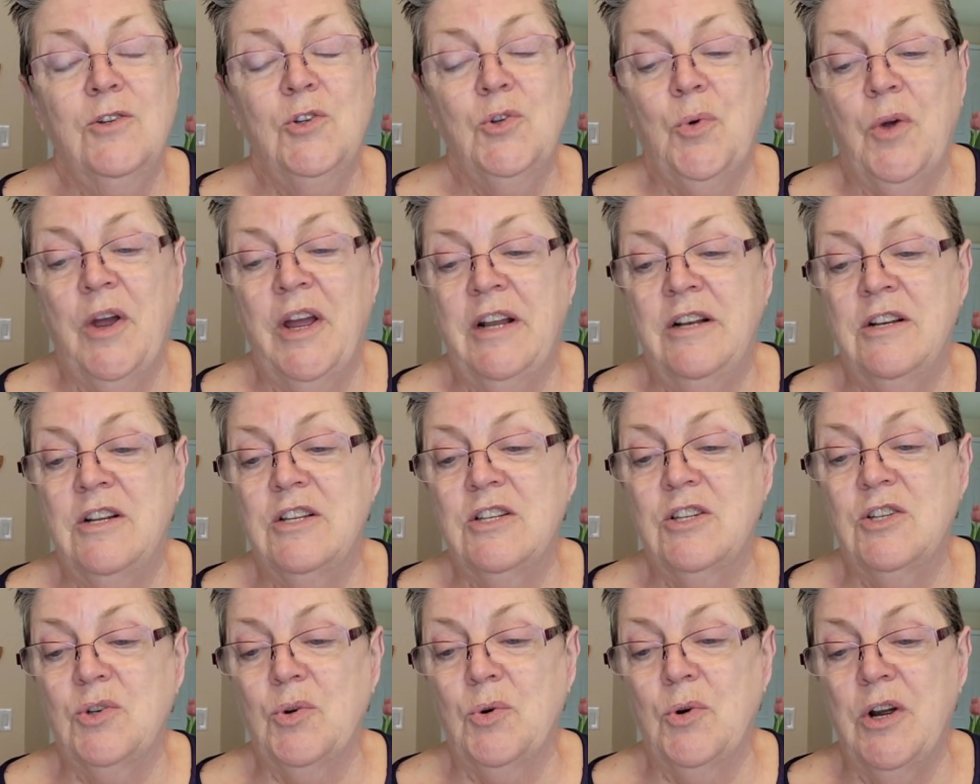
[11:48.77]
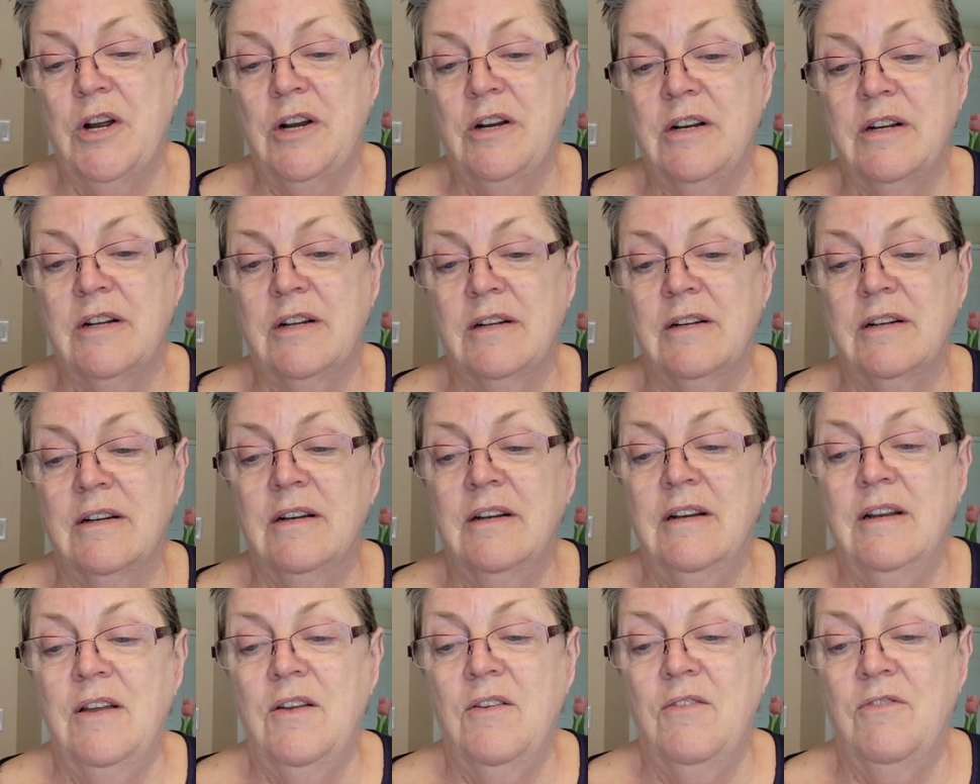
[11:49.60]
trying to sort
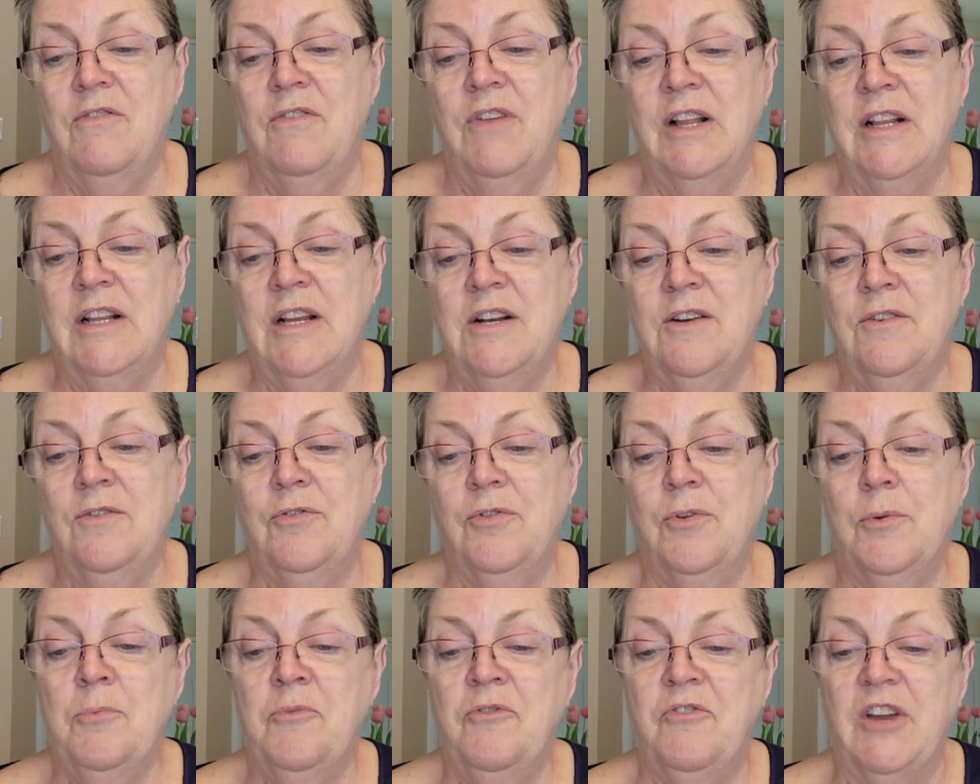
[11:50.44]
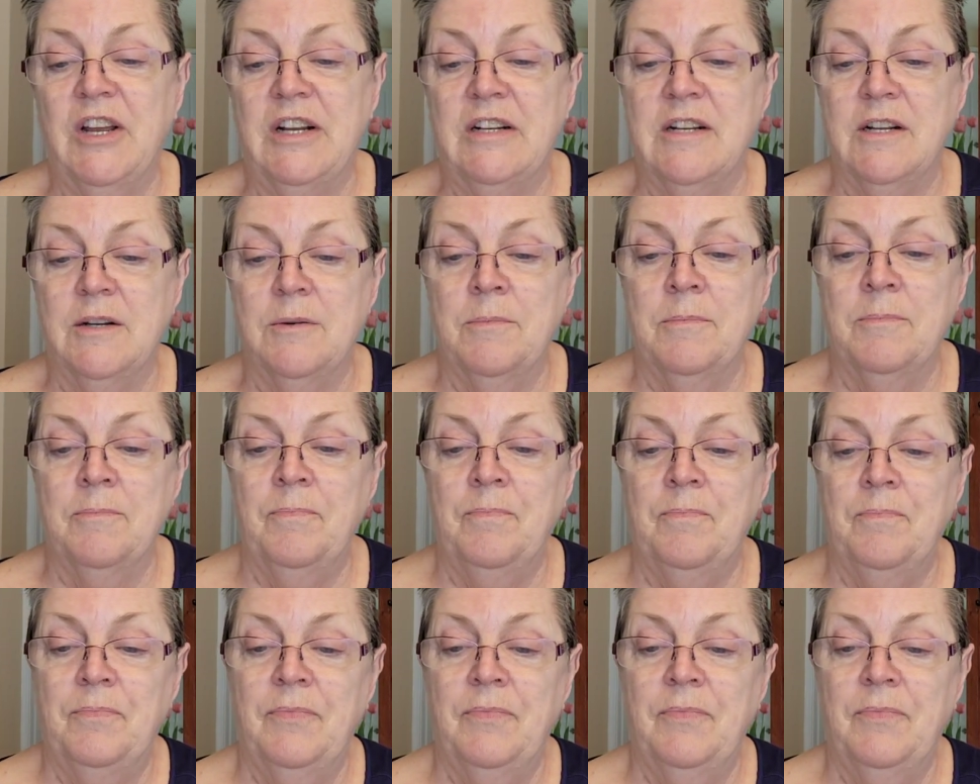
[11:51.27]
villain from victim,